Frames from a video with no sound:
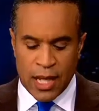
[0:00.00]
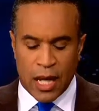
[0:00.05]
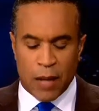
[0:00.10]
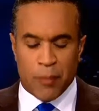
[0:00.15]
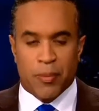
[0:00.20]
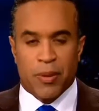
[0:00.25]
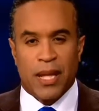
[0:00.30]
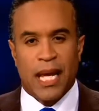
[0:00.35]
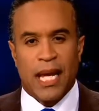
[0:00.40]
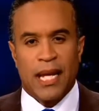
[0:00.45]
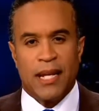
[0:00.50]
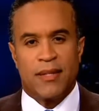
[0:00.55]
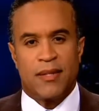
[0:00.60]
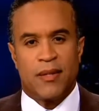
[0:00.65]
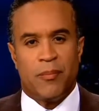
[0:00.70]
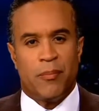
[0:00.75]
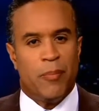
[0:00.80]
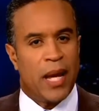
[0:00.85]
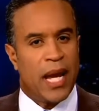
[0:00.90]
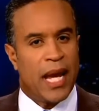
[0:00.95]
A plan
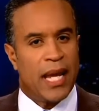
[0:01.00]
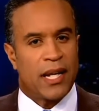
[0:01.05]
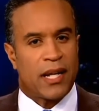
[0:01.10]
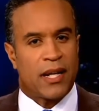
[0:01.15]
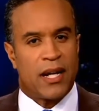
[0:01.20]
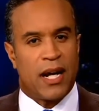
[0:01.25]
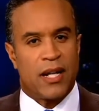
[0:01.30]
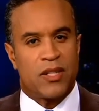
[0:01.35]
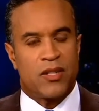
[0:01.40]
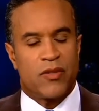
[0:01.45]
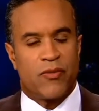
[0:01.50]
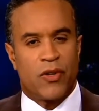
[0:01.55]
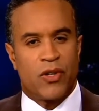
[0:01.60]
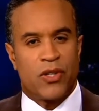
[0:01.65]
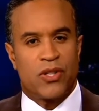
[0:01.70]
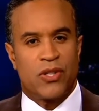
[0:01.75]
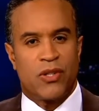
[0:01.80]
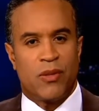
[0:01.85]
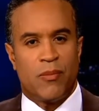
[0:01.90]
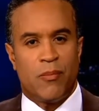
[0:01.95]
to ban a
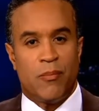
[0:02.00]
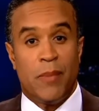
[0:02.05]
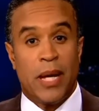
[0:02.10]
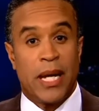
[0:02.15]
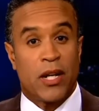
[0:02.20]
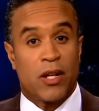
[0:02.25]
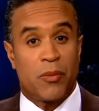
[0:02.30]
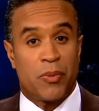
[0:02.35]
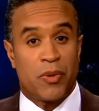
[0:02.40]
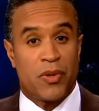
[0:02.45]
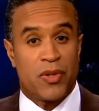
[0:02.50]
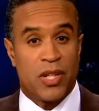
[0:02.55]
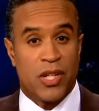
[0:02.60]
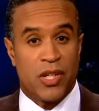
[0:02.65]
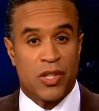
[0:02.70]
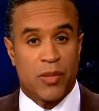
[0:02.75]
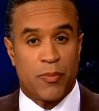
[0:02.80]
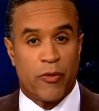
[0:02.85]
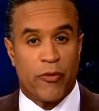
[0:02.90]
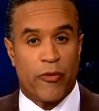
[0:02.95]
controversial medical
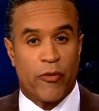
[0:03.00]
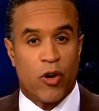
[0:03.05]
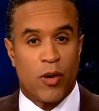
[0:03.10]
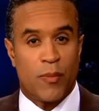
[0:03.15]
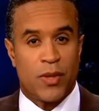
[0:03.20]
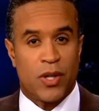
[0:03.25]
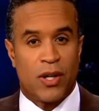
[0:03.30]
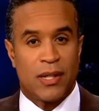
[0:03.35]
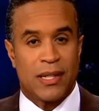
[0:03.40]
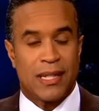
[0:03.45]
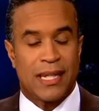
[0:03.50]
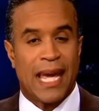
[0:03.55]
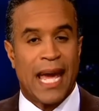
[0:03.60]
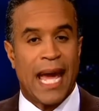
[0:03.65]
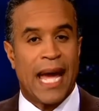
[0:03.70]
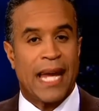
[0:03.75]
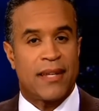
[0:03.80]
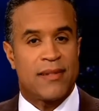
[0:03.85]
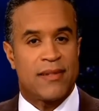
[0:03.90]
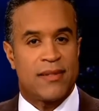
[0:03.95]
procedure performed on
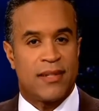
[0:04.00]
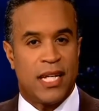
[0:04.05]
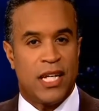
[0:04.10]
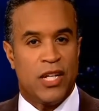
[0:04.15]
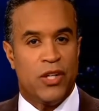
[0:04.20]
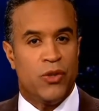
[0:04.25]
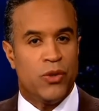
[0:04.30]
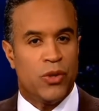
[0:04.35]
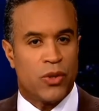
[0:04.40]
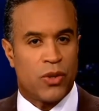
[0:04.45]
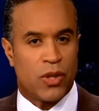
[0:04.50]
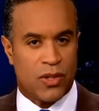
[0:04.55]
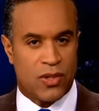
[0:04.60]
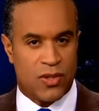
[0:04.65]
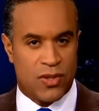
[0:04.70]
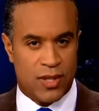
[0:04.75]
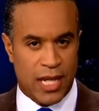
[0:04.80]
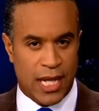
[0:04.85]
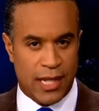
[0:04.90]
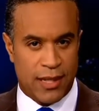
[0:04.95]
cats in New York
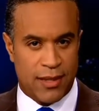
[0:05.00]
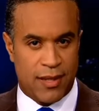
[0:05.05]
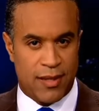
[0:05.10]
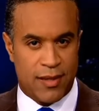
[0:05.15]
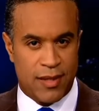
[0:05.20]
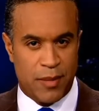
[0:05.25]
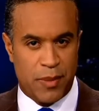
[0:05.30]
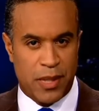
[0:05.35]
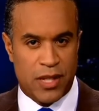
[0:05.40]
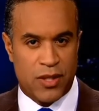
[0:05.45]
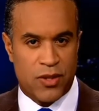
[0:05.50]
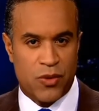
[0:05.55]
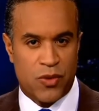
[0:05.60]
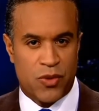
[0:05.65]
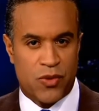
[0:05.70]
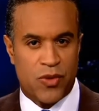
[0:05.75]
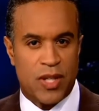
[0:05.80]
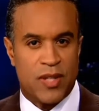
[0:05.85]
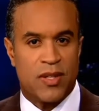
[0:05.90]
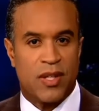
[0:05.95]
State. CBS 2's
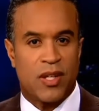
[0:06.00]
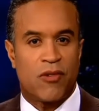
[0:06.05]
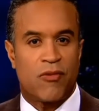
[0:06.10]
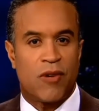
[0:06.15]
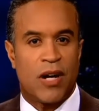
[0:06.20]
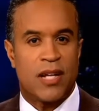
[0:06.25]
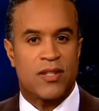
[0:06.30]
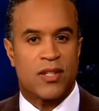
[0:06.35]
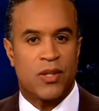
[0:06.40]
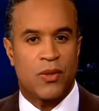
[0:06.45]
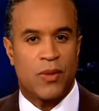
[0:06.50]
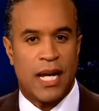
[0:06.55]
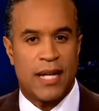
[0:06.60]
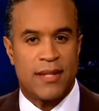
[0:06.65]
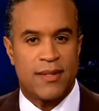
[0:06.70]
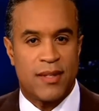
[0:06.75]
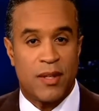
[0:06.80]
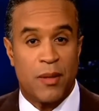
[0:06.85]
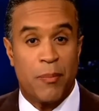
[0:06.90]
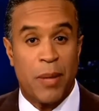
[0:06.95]
Tracee Carrasco
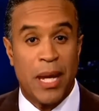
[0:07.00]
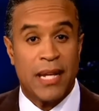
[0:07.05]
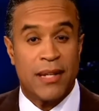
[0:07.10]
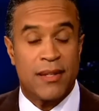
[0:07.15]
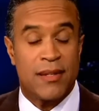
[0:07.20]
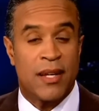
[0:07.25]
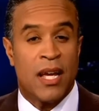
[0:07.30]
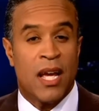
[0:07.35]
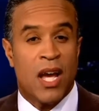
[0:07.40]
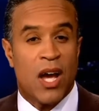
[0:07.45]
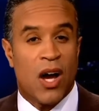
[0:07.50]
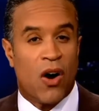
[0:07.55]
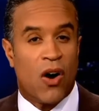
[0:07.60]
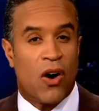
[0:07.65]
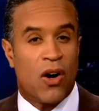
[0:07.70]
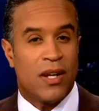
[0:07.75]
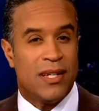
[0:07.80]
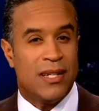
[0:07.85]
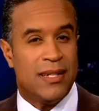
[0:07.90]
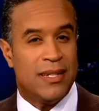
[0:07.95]
has a debate
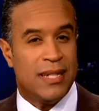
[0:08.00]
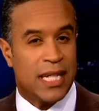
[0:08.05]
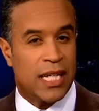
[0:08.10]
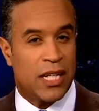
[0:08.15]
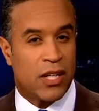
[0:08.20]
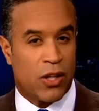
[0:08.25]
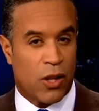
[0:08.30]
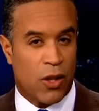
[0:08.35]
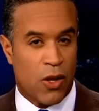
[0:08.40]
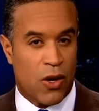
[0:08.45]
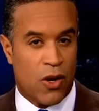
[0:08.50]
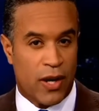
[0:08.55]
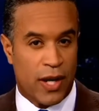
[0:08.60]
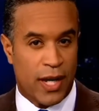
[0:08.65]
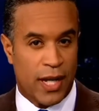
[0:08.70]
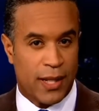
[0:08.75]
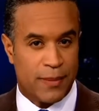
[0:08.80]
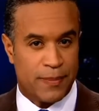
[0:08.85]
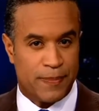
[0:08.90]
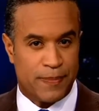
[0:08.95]
on
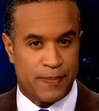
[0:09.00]
declawing.